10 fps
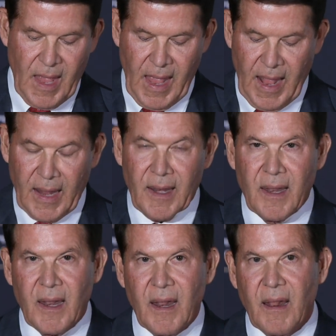And
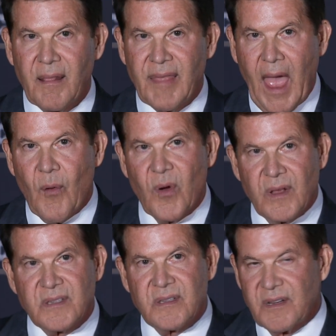that
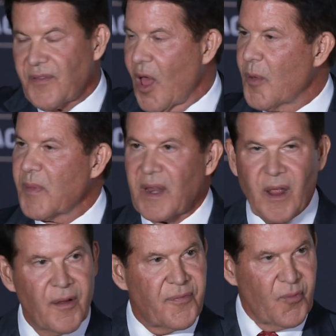was the development
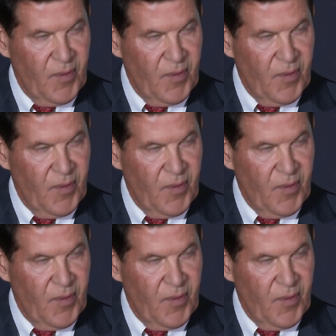of,